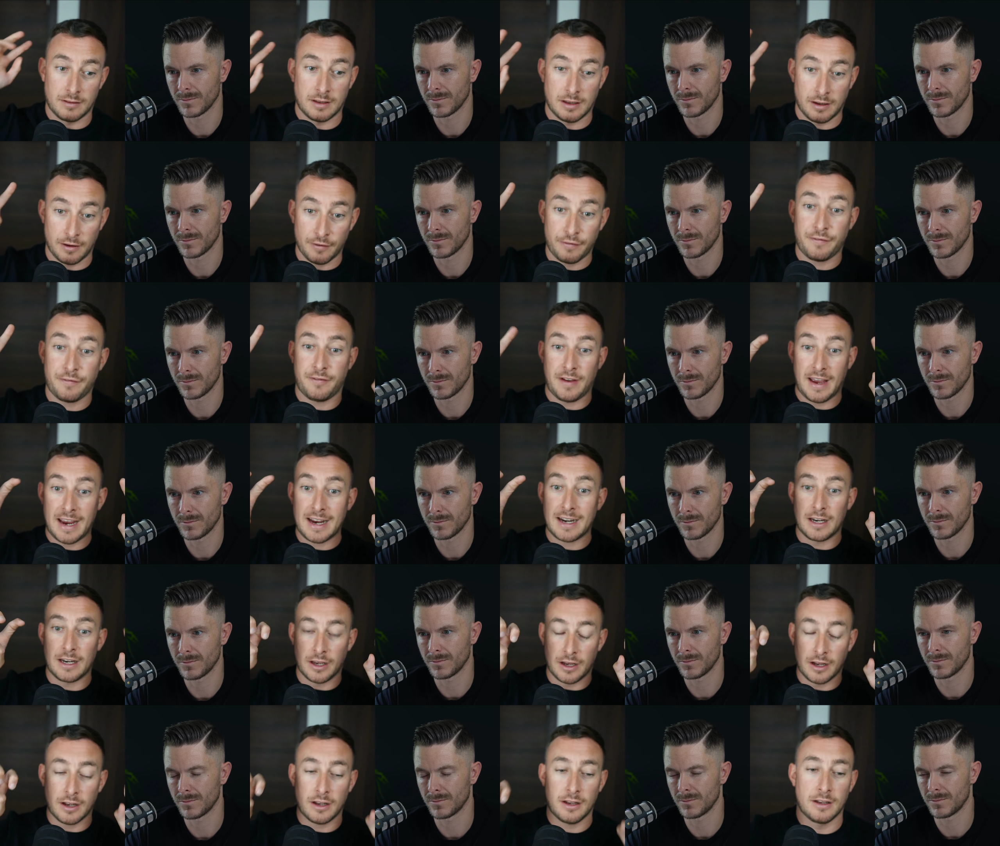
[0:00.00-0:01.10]
Speaker 1: of
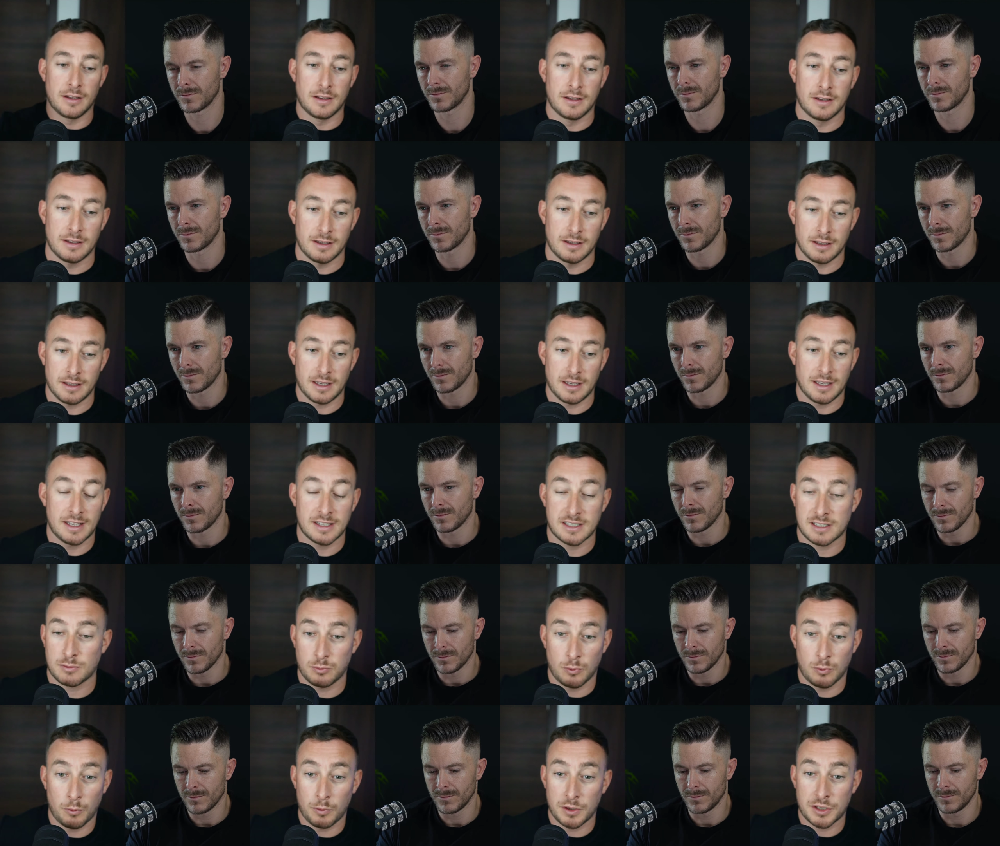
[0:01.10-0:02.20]
failure is
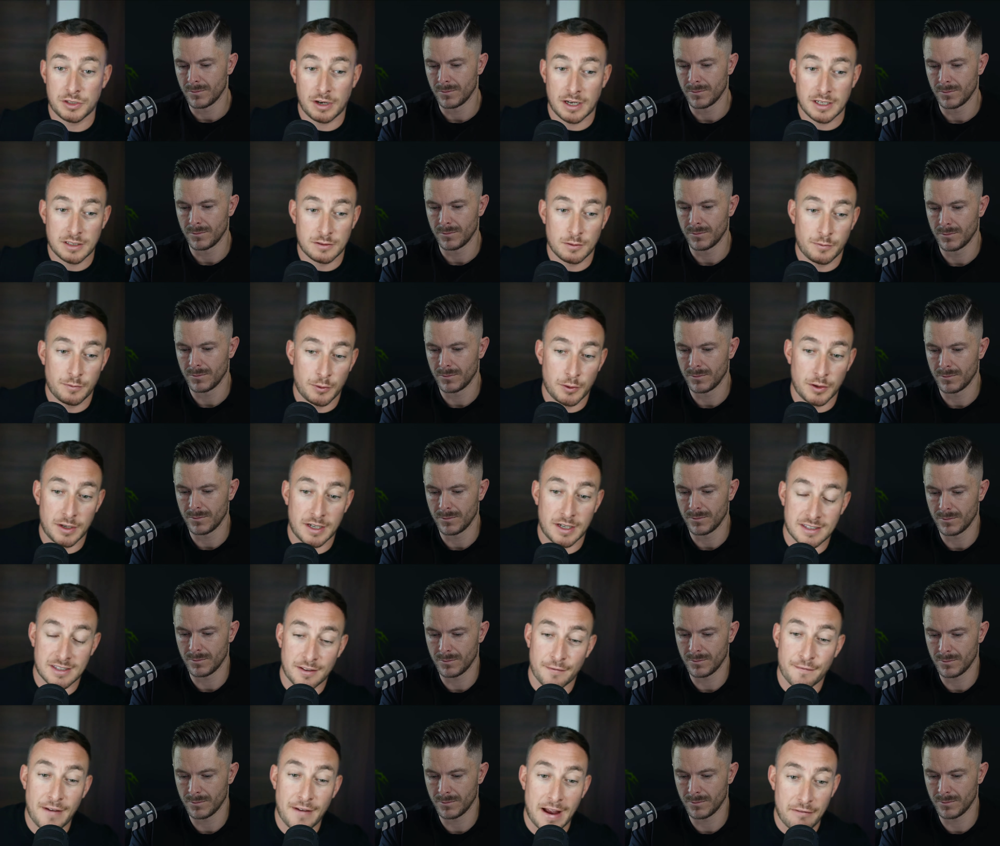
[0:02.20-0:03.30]
what we try to avoid it's the
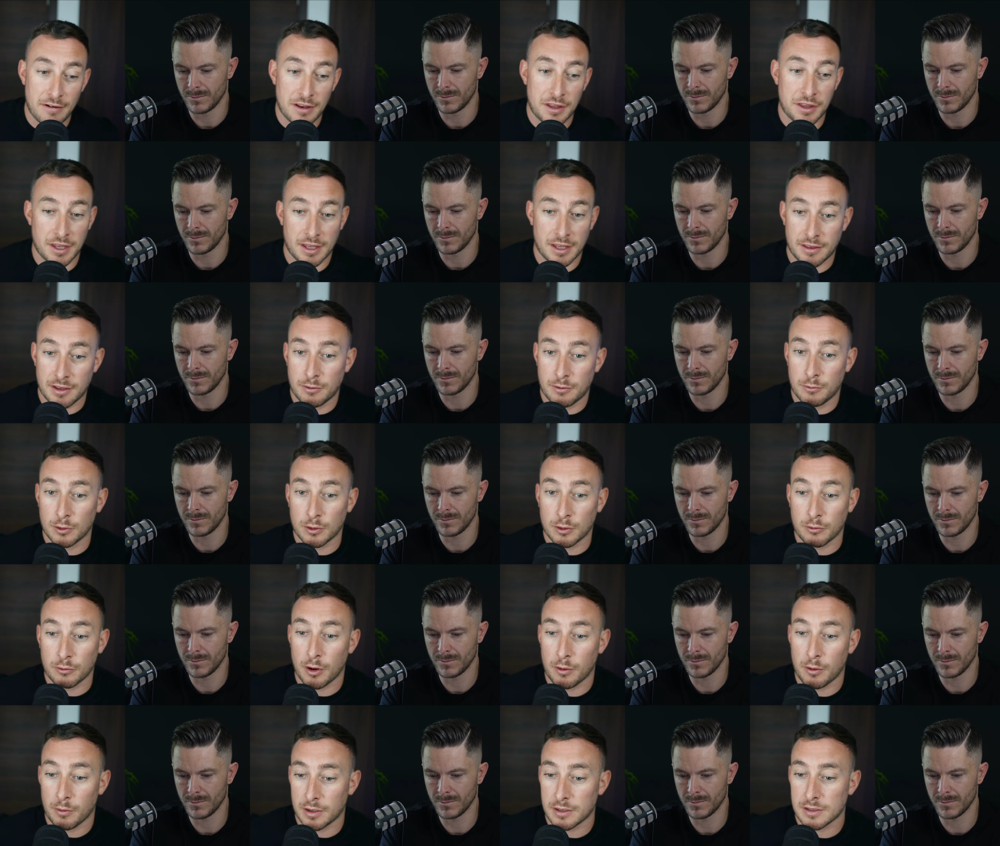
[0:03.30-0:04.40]
very thing that will
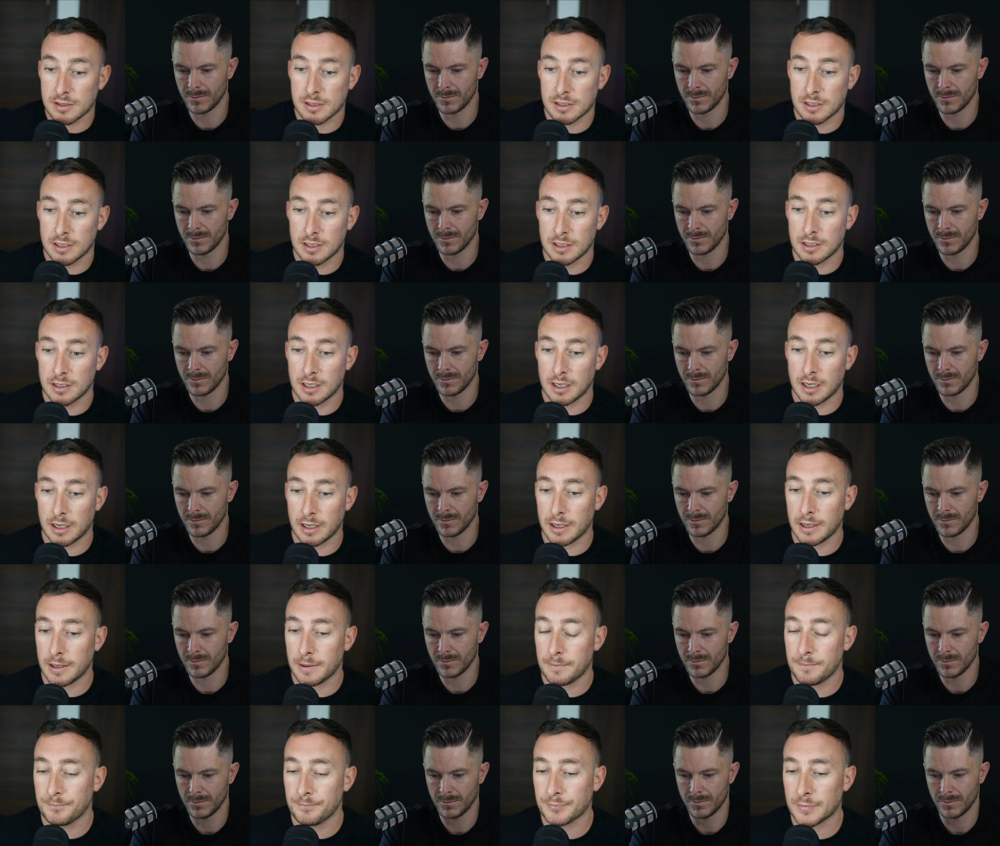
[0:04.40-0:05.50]
grow us
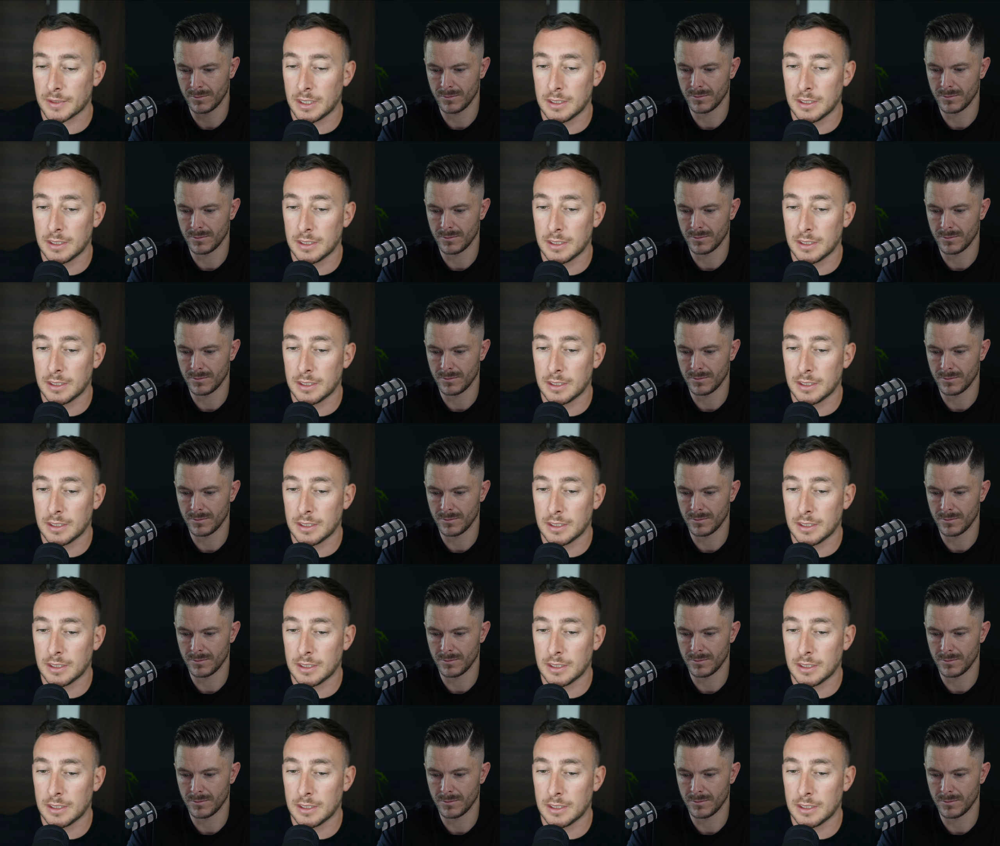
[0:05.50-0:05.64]
um,